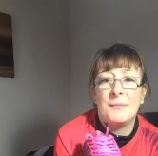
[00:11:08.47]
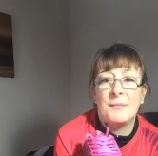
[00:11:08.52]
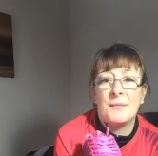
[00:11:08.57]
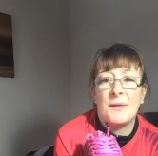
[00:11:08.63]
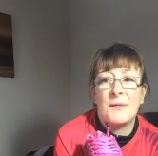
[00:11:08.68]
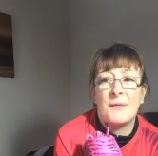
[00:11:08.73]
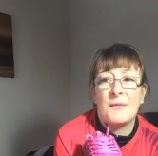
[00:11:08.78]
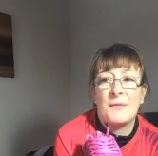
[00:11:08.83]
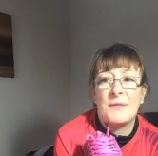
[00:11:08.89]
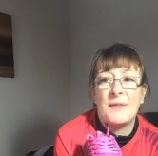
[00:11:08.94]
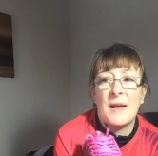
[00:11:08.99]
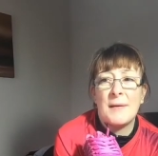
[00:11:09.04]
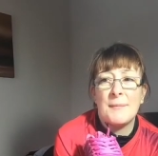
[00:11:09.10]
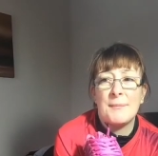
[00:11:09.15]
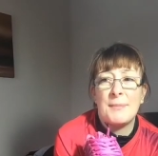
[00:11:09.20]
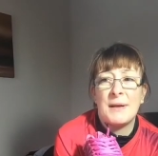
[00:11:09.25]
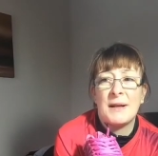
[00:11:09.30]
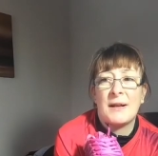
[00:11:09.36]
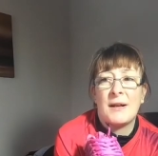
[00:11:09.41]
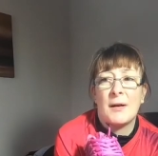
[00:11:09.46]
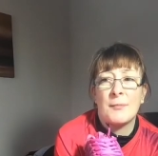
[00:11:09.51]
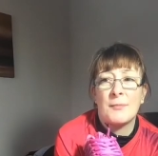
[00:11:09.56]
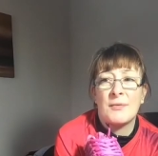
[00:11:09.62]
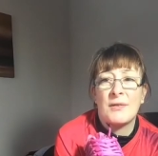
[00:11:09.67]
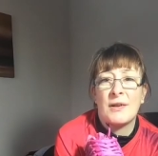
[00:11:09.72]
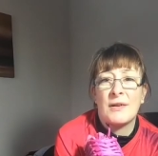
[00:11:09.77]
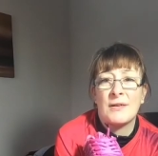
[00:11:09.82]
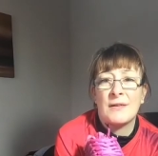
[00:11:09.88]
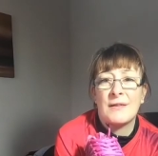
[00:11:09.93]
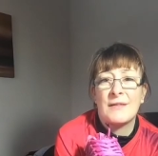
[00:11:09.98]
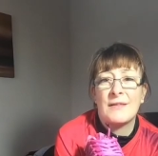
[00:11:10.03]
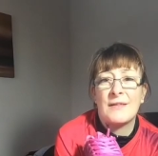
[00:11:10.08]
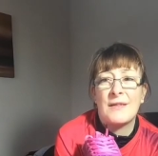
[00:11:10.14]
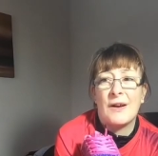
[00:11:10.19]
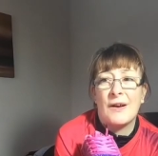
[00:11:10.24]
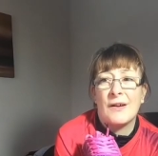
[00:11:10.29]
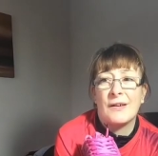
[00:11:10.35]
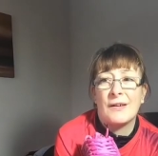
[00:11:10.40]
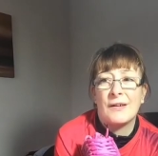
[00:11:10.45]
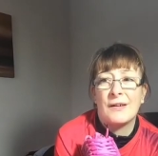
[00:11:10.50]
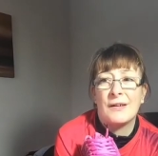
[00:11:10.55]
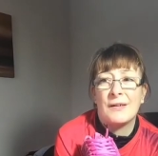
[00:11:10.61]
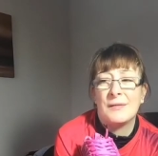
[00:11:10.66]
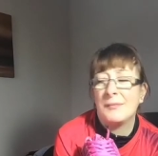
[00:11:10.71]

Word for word: If that bit comes unstuck,